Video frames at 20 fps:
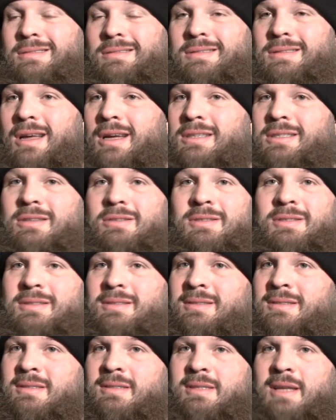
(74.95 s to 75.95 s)
Dos Anjos
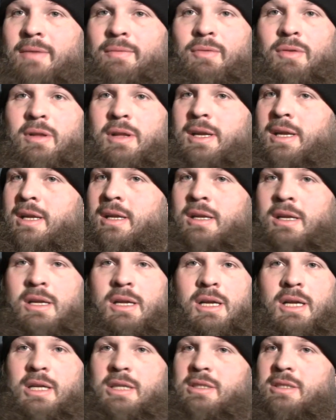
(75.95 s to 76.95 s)
has definitely
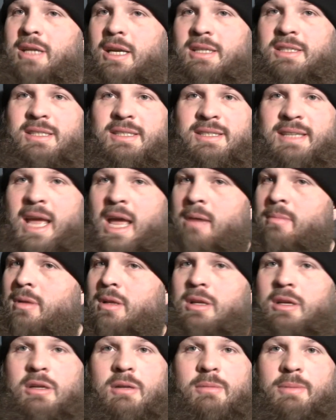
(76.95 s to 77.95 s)
changed his game a
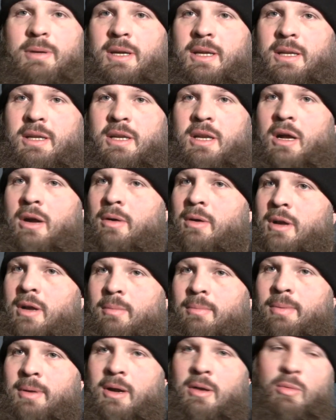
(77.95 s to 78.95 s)
little bit,
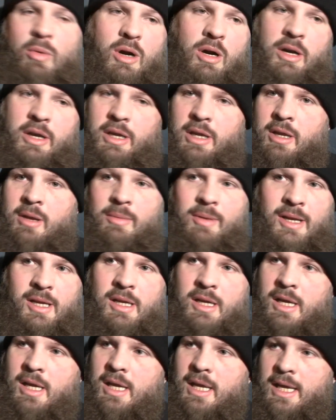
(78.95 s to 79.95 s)
compared to where,
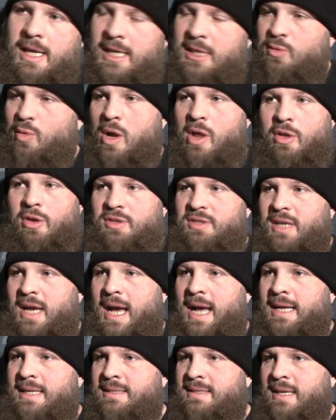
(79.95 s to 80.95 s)
he's one of those
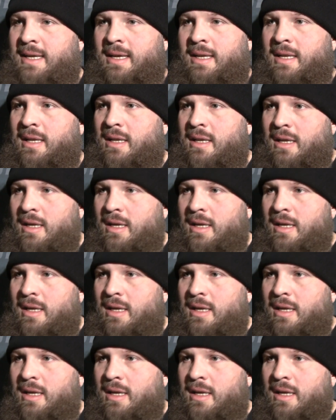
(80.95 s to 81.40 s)
guys that